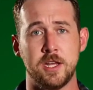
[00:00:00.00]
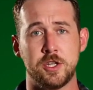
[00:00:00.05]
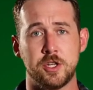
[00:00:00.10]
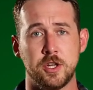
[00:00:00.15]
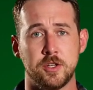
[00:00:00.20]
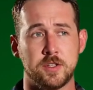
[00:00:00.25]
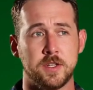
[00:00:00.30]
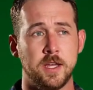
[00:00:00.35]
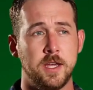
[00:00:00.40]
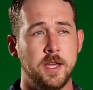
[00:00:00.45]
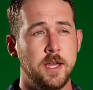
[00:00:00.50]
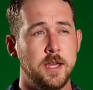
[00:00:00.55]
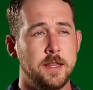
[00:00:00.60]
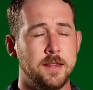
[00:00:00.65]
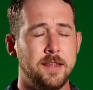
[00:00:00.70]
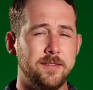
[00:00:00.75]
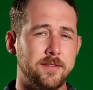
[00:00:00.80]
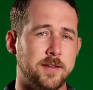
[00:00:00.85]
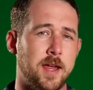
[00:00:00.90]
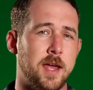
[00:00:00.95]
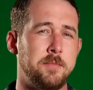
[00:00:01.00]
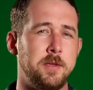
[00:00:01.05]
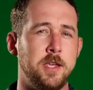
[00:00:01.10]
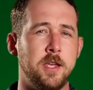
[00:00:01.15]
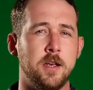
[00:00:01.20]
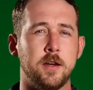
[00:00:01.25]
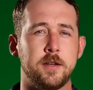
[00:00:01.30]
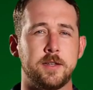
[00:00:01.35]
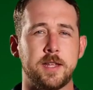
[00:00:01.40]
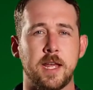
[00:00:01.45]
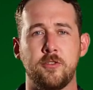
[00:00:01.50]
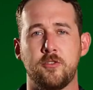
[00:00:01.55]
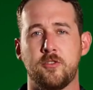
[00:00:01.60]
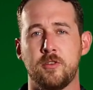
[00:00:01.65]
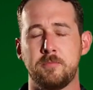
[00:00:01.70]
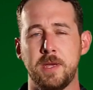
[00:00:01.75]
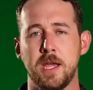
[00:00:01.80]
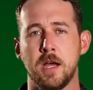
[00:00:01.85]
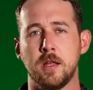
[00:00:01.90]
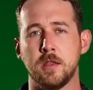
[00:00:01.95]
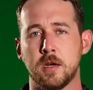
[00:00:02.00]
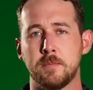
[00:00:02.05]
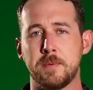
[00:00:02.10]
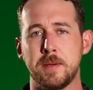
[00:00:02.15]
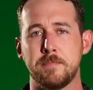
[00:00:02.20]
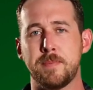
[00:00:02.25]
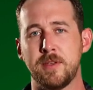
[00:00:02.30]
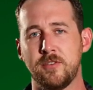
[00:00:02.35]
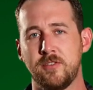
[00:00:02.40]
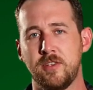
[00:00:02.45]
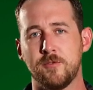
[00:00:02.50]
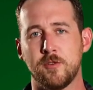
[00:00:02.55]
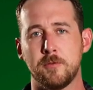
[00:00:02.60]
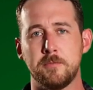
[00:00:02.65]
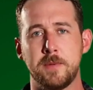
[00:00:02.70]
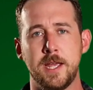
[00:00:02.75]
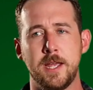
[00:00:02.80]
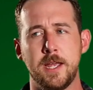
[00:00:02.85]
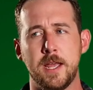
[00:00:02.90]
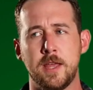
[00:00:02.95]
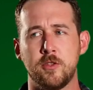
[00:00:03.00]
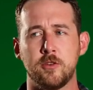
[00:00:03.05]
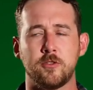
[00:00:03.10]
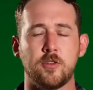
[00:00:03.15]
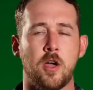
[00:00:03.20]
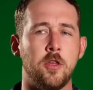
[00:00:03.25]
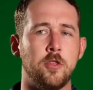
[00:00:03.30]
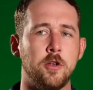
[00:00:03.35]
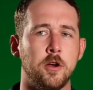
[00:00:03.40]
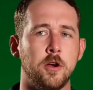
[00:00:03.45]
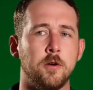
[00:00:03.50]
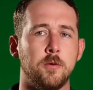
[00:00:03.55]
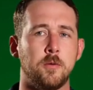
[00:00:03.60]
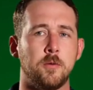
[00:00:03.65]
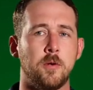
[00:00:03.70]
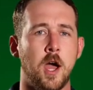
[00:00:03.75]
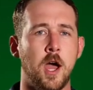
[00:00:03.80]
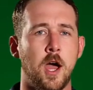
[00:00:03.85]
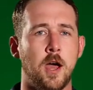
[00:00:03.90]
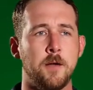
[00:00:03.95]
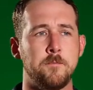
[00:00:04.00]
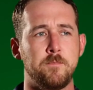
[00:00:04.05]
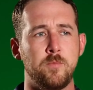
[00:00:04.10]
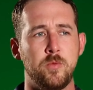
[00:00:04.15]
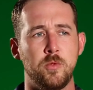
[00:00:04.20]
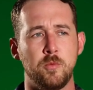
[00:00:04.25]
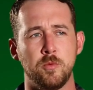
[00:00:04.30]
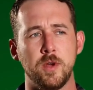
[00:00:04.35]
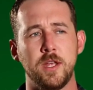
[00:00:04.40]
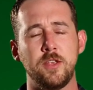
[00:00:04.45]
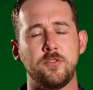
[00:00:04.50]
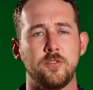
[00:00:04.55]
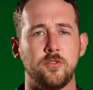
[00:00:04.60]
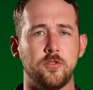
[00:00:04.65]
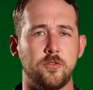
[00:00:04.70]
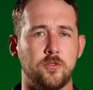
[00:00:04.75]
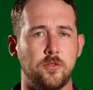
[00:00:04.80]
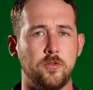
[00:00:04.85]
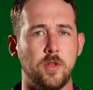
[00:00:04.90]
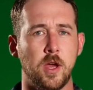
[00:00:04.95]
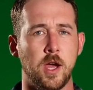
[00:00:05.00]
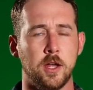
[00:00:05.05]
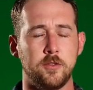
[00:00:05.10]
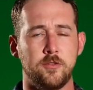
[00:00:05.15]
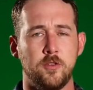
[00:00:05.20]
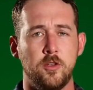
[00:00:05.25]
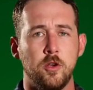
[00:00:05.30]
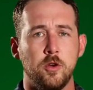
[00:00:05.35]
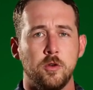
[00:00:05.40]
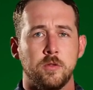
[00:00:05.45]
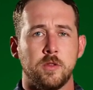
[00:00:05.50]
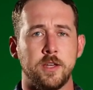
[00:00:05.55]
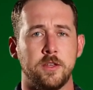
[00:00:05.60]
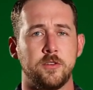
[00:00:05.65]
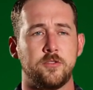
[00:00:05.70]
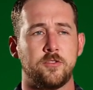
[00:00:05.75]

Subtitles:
It's just, this time of year tends to be a little bit busy for me, and there's other reasons too,